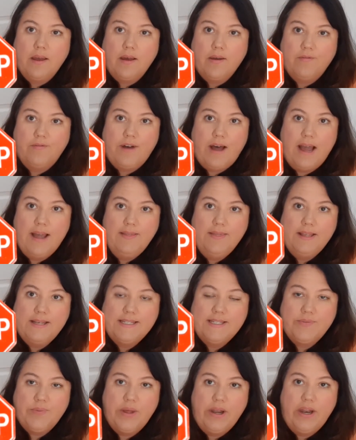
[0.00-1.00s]
Find
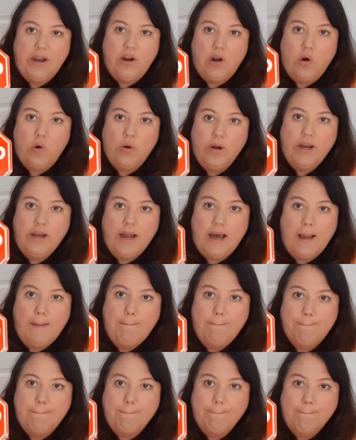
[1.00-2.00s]
this one and hold it
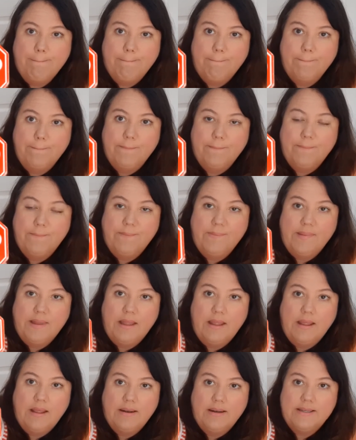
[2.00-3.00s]
up.
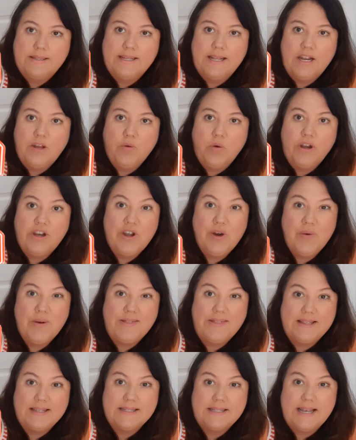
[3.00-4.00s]
Does anyone know
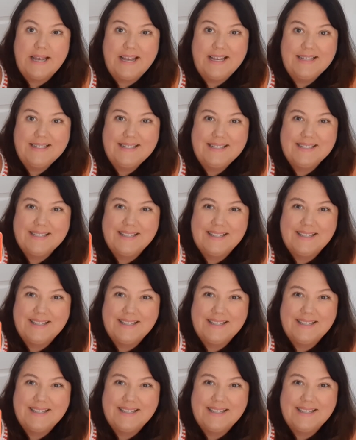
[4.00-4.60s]
what this is?